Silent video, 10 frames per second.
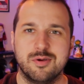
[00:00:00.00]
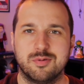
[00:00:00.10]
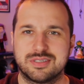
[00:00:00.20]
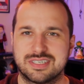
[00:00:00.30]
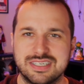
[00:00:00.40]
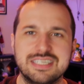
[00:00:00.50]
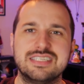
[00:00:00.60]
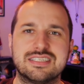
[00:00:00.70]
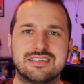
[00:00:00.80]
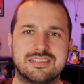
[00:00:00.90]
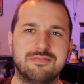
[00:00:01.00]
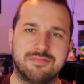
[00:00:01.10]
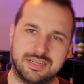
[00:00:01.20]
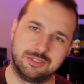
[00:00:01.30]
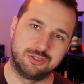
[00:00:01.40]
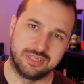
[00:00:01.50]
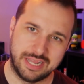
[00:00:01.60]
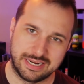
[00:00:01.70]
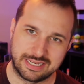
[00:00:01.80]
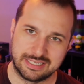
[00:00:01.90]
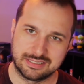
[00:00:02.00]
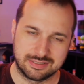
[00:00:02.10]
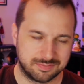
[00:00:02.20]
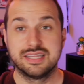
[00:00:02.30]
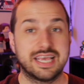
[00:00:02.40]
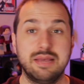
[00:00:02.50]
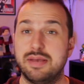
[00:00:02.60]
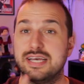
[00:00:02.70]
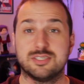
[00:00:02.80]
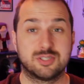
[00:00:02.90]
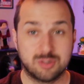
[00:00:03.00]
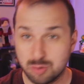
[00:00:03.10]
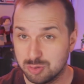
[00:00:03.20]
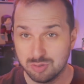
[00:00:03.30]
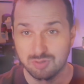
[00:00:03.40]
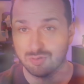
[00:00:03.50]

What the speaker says: which leads to some fun shenanigans. The game has social,